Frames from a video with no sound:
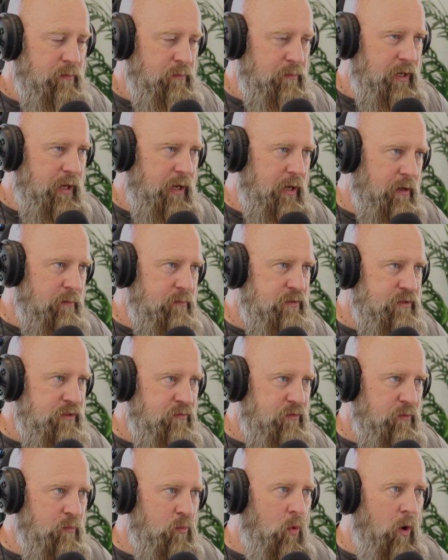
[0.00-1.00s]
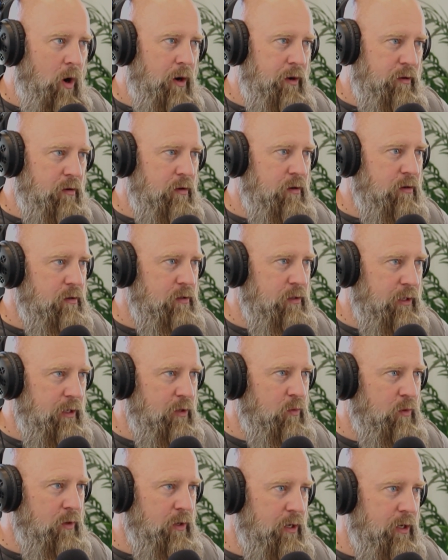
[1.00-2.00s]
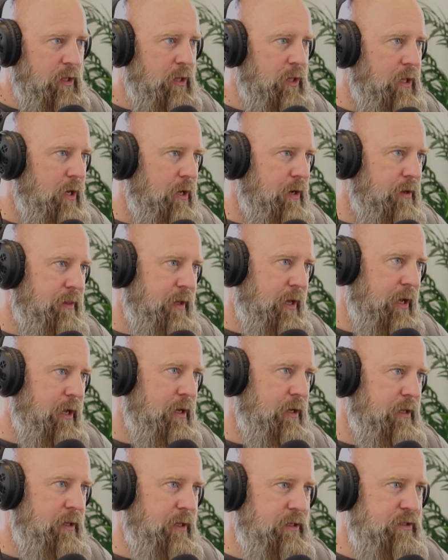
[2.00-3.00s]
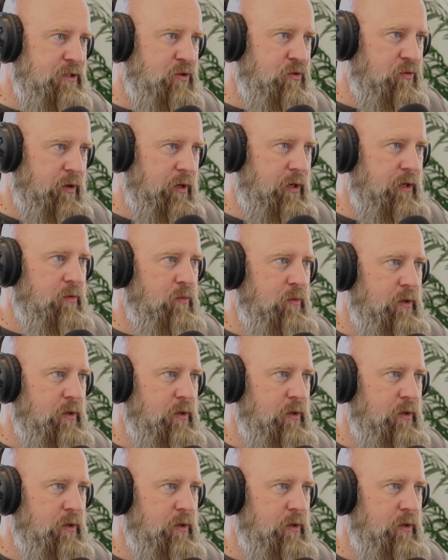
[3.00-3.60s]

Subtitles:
dams, from water, like we got a lot of that, and that's great.